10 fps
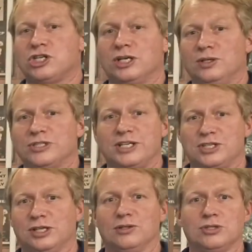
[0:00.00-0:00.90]
channels that
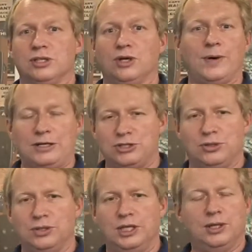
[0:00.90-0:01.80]
signal is going to go out
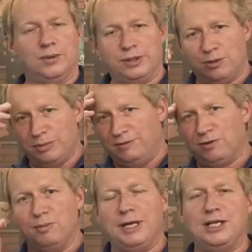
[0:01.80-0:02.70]
to, whether it be
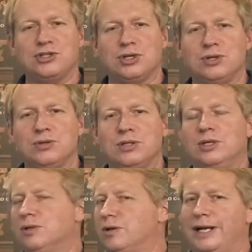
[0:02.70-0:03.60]
for a main zone
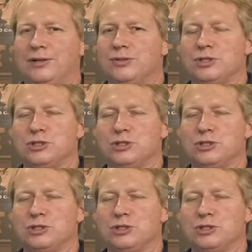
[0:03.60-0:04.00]
or an outdoor